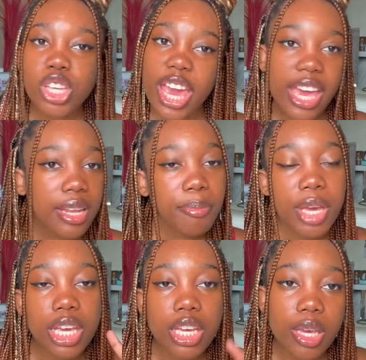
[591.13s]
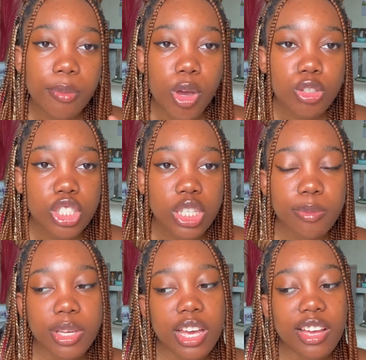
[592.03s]
pink emoji,
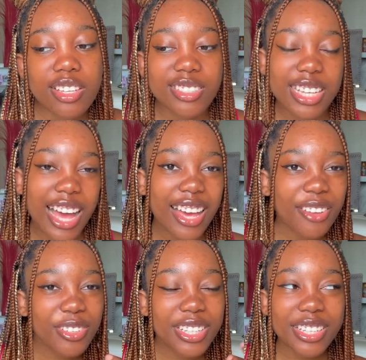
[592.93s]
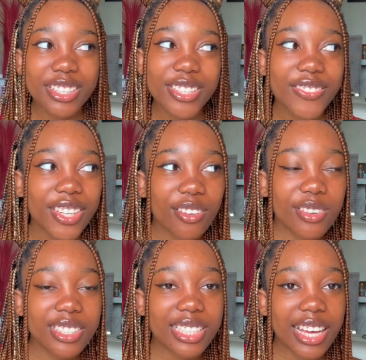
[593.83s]
because yeah, everything in this video
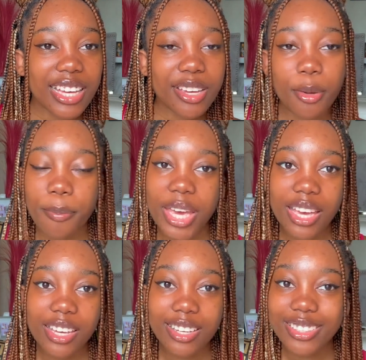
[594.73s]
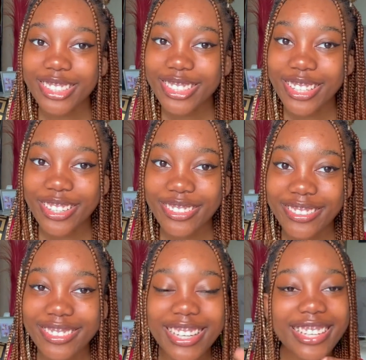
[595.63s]
was like pink.
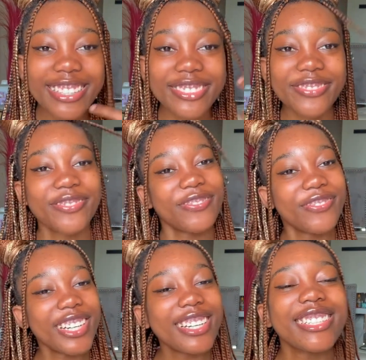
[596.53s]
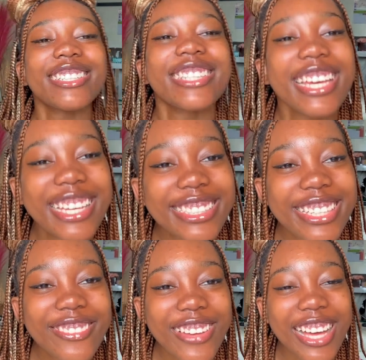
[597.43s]
So thank you
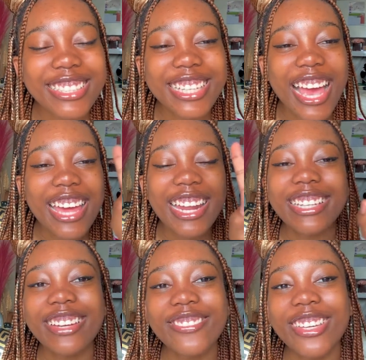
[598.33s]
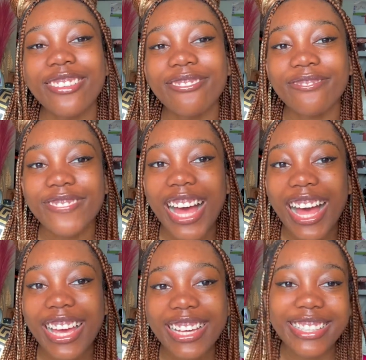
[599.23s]
so much, and I love you. Bye.